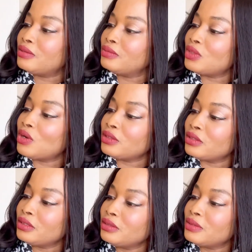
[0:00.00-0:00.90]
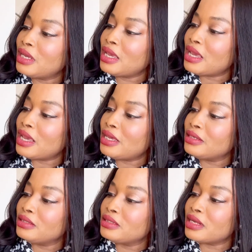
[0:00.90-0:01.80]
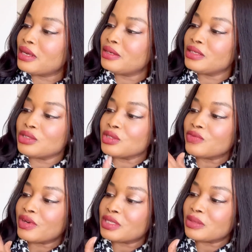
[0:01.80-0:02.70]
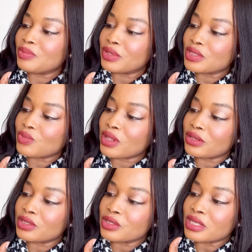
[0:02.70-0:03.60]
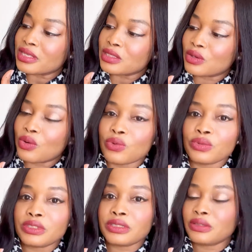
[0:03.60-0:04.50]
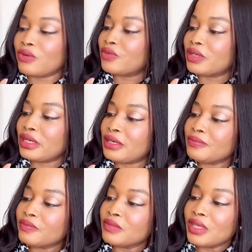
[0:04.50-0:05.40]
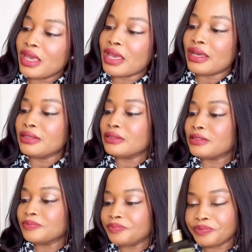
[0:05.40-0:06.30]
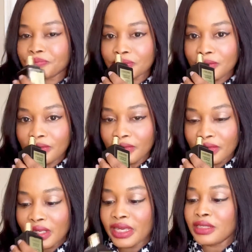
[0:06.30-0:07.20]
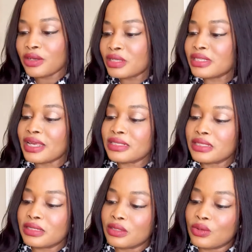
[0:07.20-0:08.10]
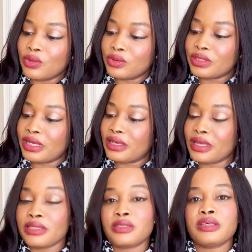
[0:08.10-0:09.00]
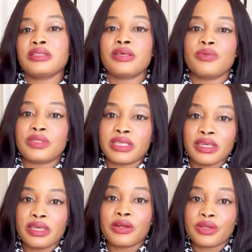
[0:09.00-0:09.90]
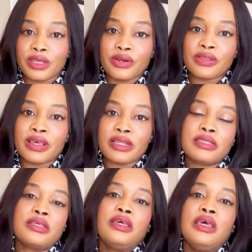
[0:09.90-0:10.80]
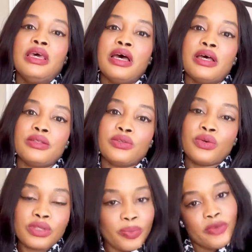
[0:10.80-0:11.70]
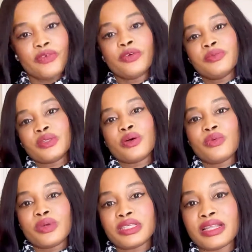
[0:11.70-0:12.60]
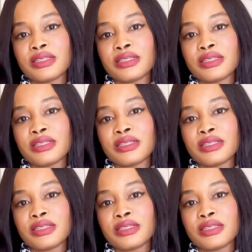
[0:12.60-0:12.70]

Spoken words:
color, and it's just very simple as well. It just has the gold overlay, and it does last the whole day. As I was saying earlier, that eau de perfumes always last